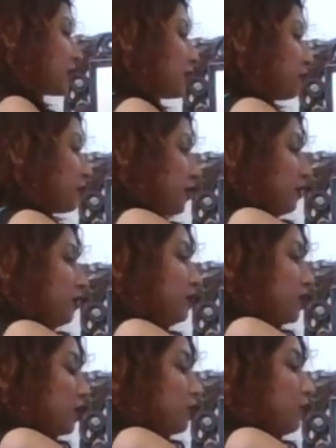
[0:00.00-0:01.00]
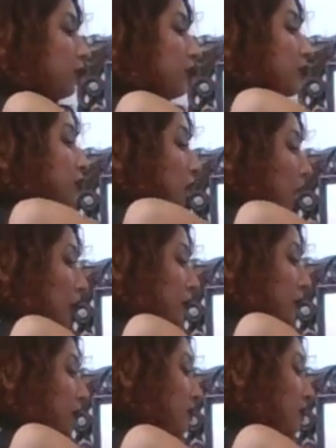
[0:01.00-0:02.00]
keeping in touch with
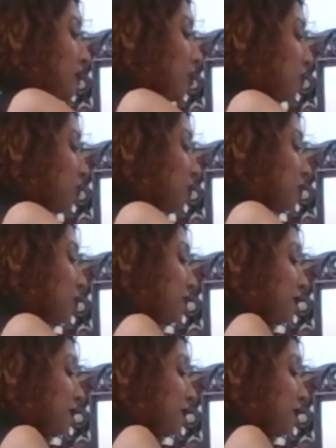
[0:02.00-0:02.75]
hobbies and also their